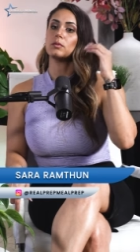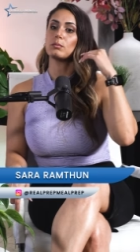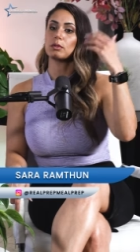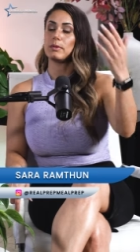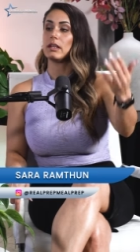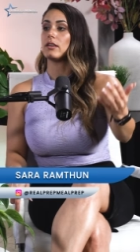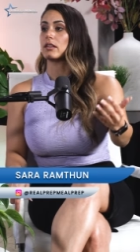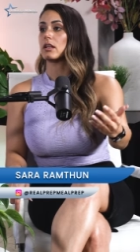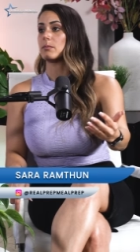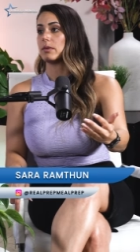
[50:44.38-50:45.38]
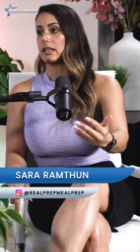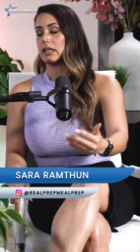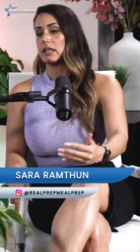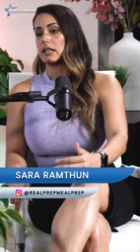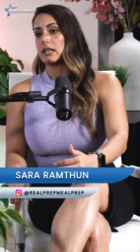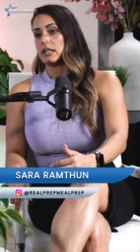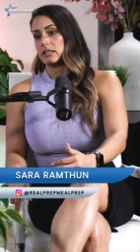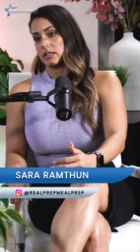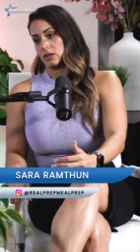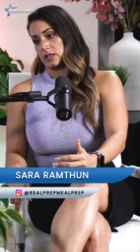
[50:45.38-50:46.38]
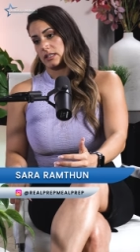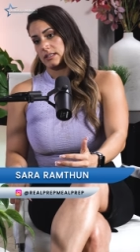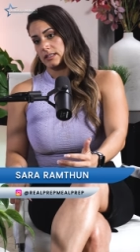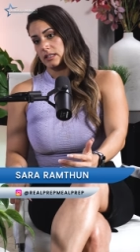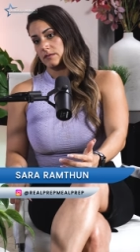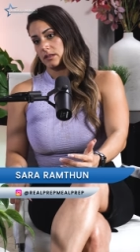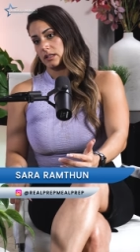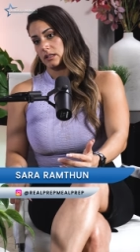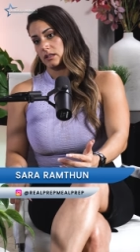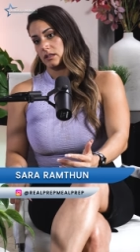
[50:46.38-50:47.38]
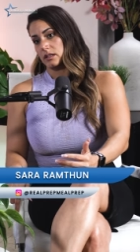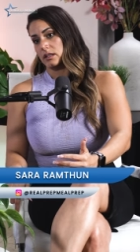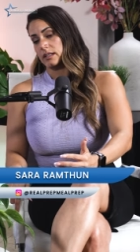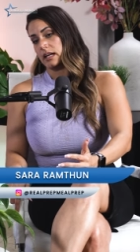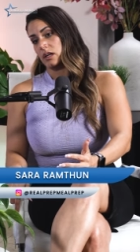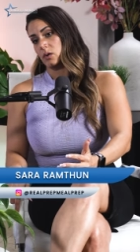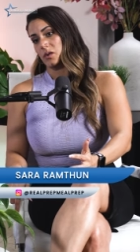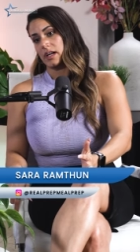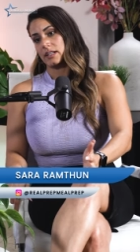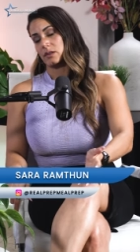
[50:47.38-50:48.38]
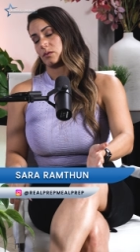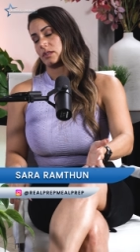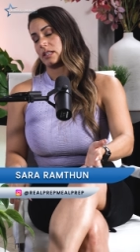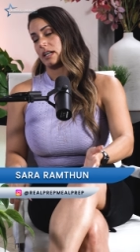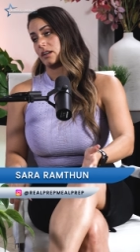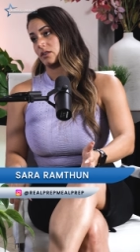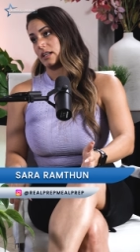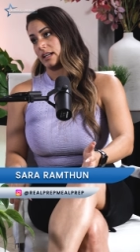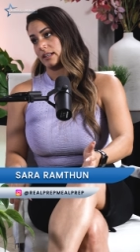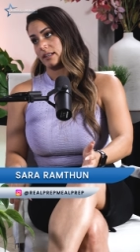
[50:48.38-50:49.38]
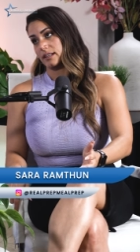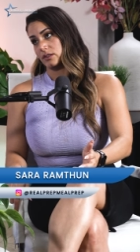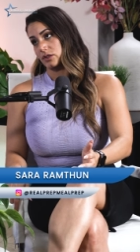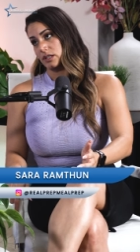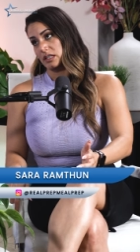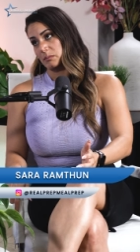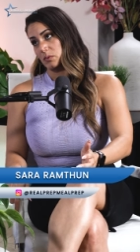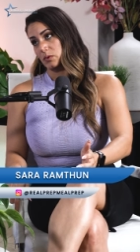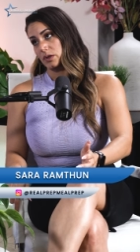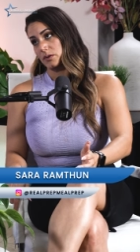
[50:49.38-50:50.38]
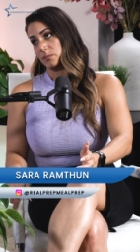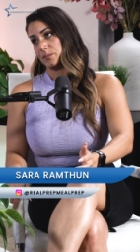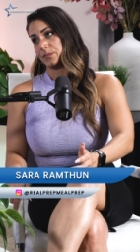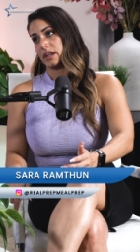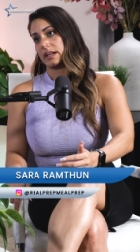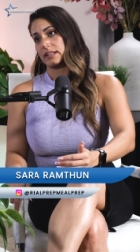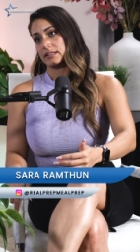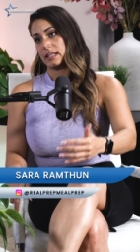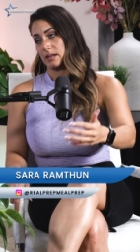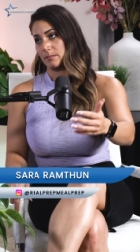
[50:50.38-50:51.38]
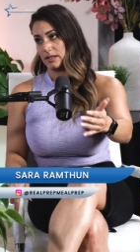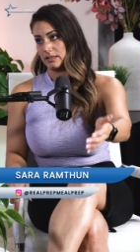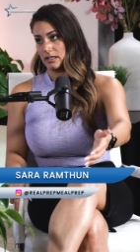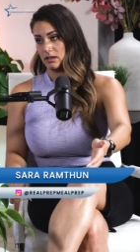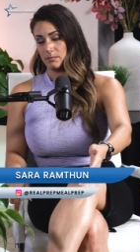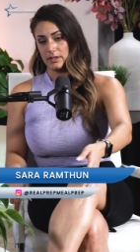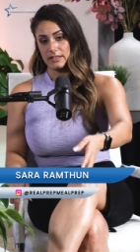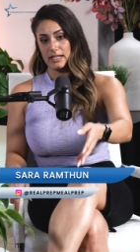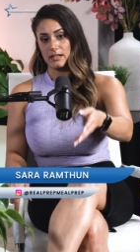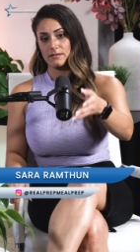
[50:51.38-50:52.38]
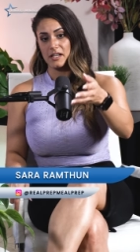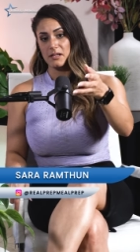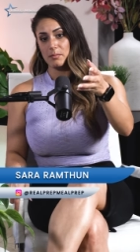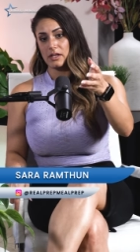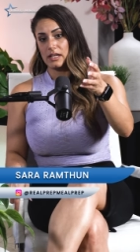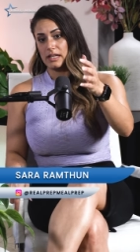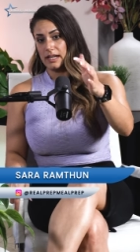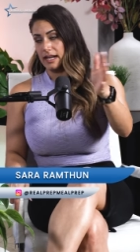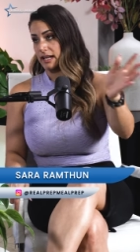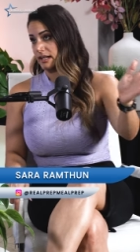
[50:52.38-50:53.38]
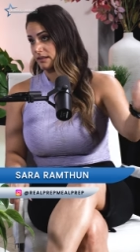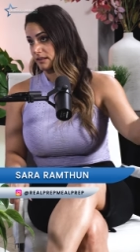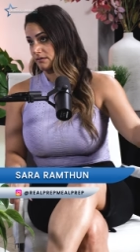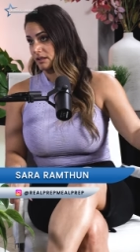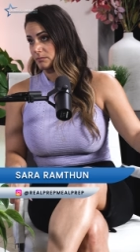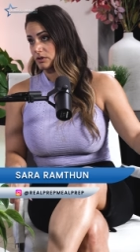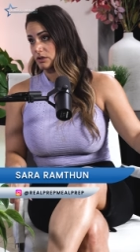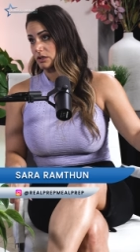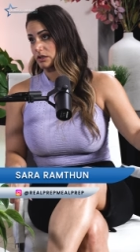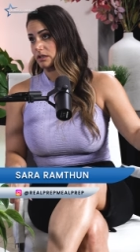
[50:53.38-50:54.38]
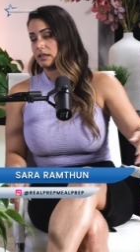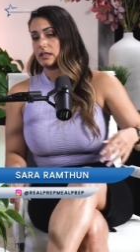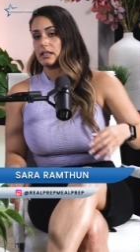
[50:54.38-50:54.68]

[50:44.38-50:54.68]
propel the company, such as even now I don't stay all day in the kitchen anymore. I set myself, my staff up and I leave them to cook.